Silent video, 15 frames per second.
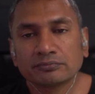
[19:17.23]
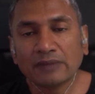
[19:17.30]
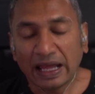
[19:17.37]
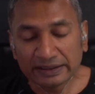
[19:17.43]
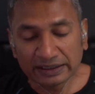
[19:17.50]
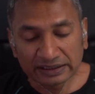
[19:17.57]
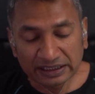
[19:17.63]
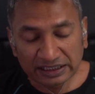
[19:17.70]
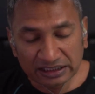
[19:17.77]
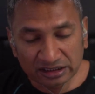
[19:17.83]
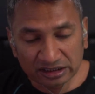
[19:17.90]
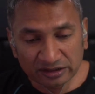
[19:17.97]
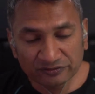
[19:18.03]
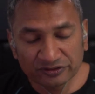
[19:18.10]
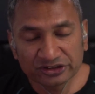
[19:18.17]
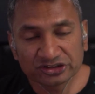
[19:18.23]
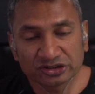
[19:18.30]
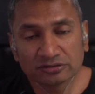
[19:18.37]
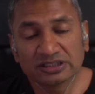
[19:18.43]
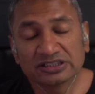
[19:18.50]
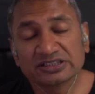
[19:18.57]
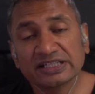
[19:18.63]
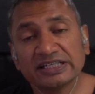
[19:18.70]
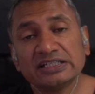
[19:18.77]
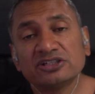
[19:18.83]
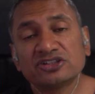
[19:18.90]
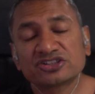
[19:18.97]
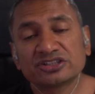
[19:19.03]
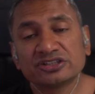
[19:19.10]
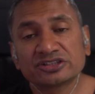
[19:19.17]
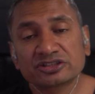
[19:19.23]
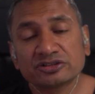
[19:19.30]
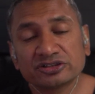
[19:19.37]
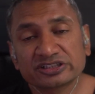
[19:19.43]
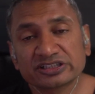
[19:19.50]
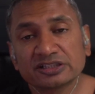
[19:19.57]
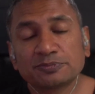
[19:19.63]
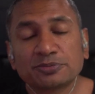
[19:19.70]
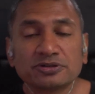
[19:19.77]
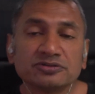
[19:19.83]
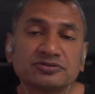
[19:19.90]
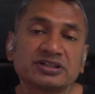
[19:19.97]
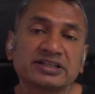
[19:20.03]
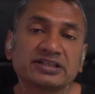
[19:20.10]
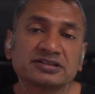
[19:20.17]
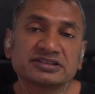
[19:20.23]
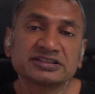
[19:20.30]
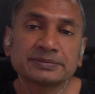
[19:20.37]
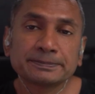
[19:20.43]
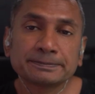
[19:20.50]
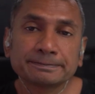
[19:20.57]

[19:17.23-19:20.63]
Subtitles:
And an individual is innocent until proven guilty.